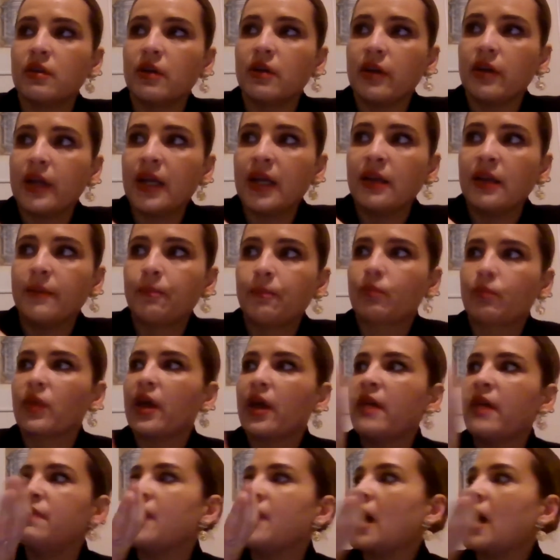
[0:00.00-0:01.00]

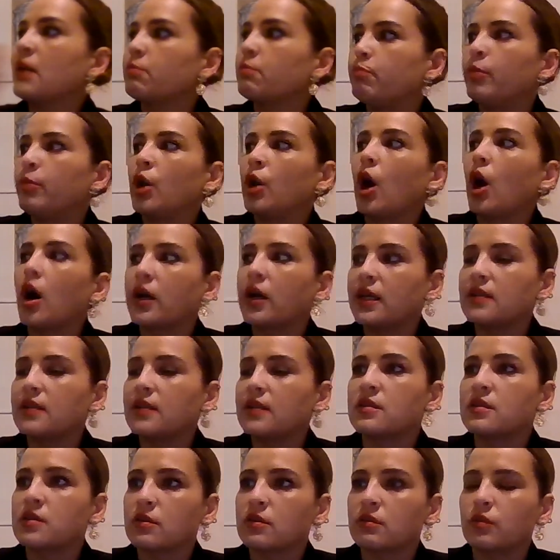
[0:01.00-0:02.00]
in that block
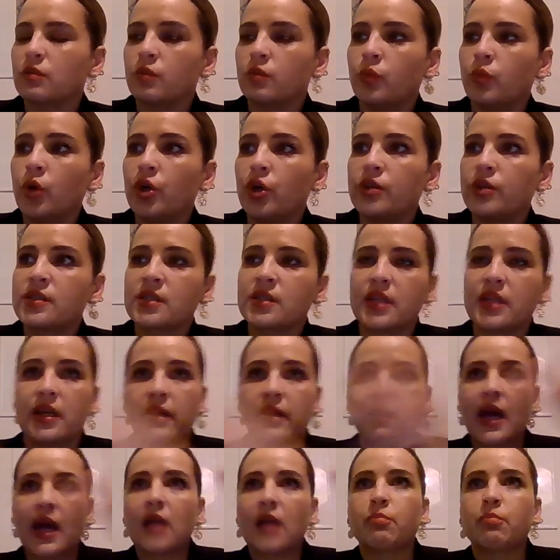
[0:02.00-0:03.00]
is worse than in
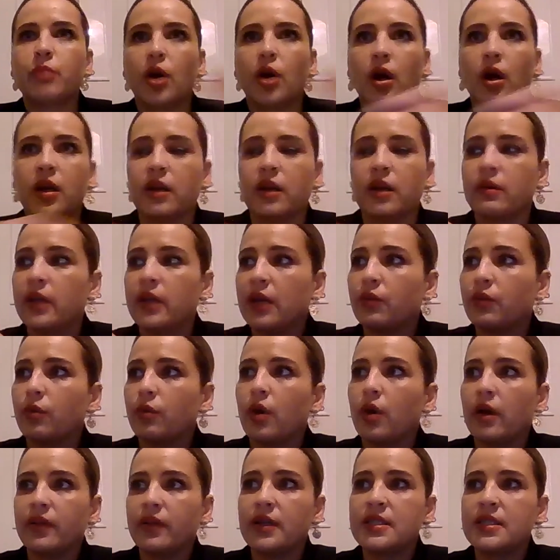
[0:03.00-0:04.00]
that block, and then
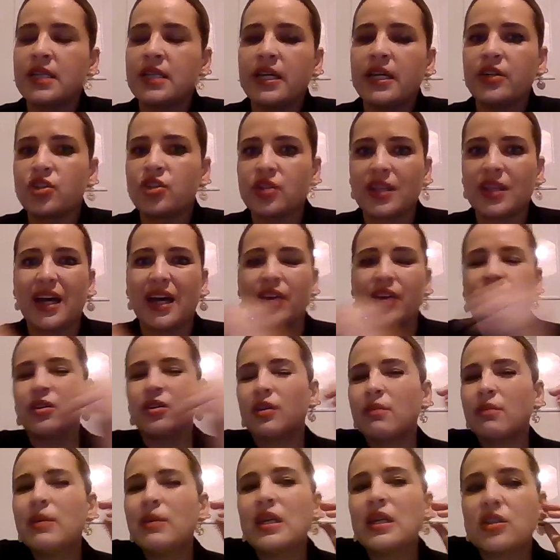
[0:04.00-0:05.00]
rather tend to that, you know what I
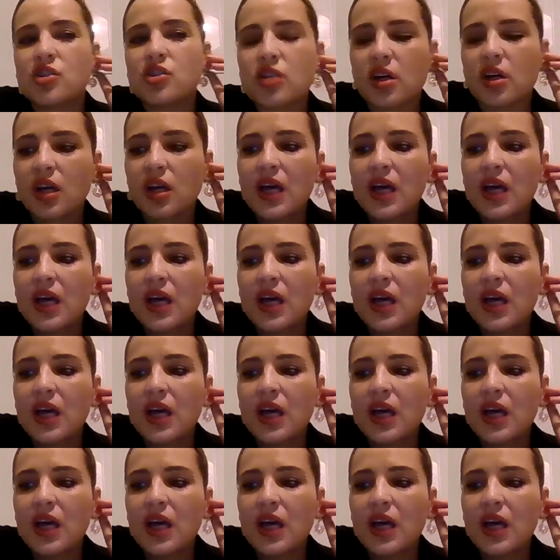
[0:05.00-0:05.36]
mean? So